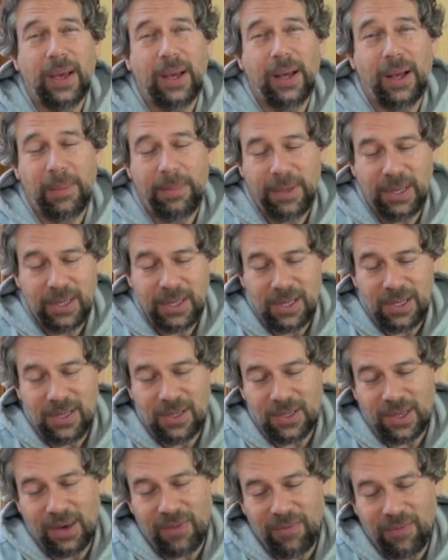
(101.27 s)
It
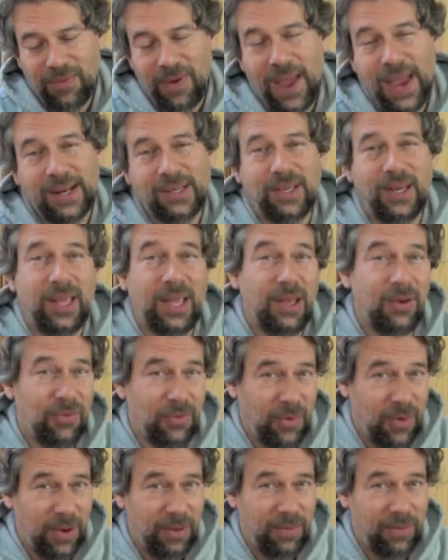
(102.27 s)
is, in fact, an
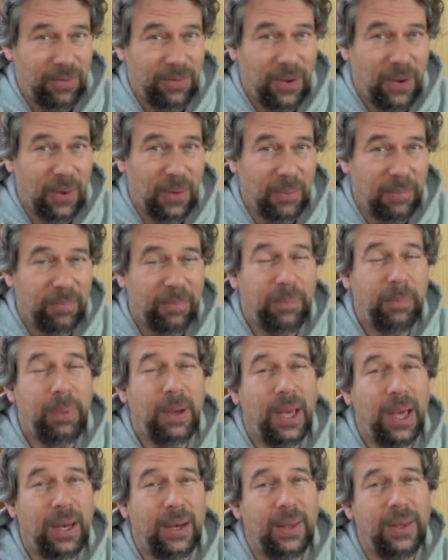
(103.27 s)
Android phone,
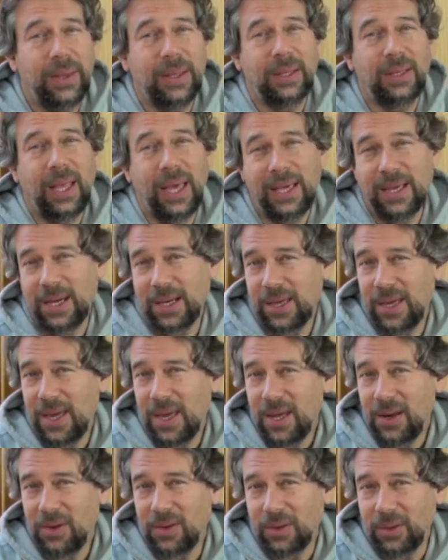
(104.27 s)
but like a
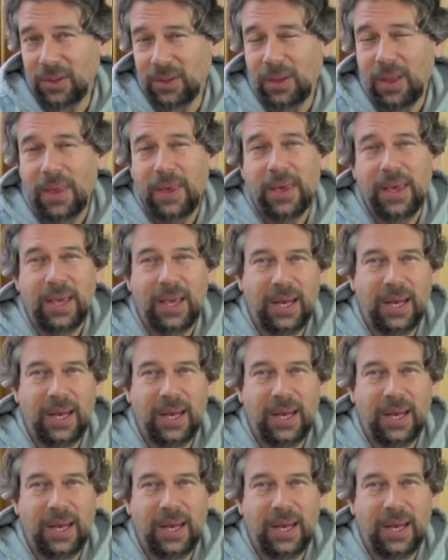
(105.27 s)
Kindle,